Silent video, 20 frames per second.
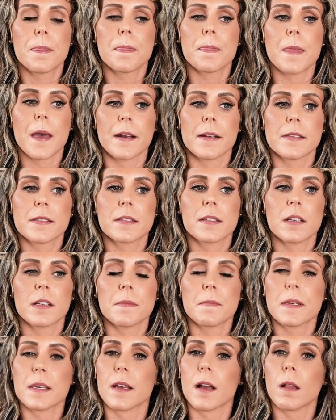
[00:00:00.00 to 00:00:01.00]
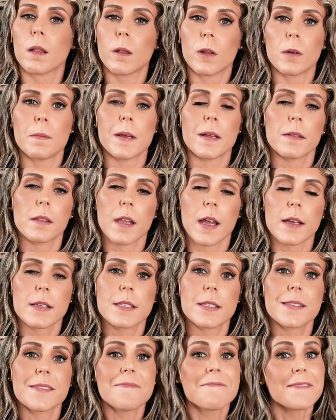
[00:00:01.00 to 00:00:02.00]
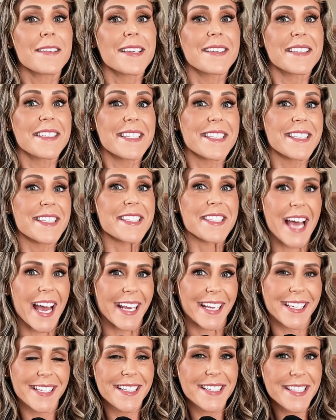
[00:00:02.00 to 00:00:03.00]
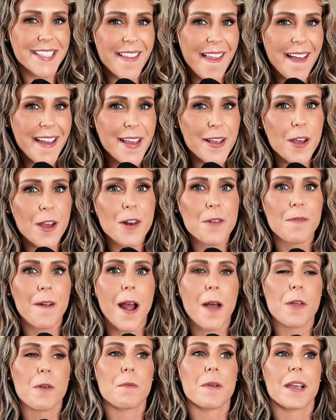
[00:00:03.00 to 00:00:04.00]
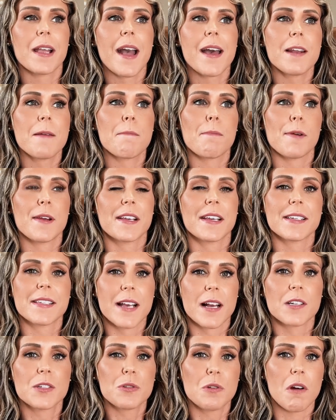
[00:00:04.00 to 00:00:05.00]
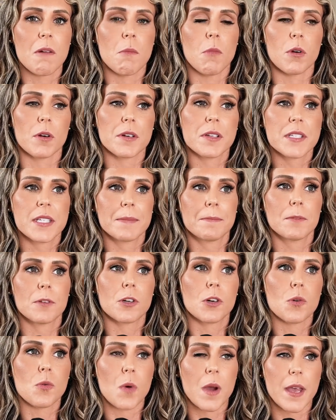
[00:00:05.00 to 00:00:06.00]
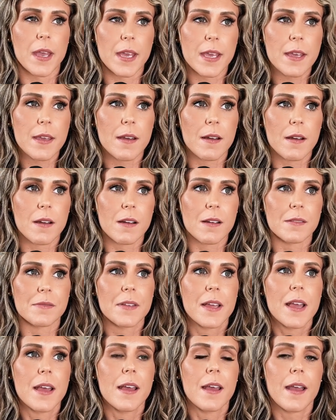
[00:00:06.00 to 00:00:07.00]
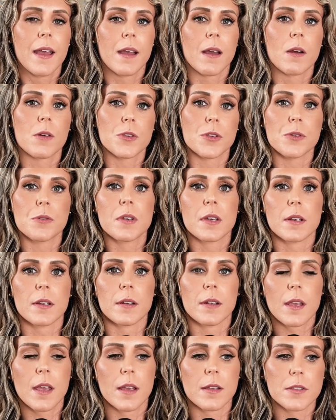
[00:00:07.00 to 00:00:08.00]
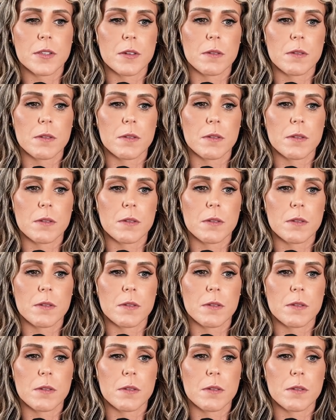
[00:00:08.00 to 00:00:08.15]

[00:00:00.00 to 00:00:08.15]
That is going to be a little bit less science-like, and rather we kind of break it down to a more simpler way of how you can enhance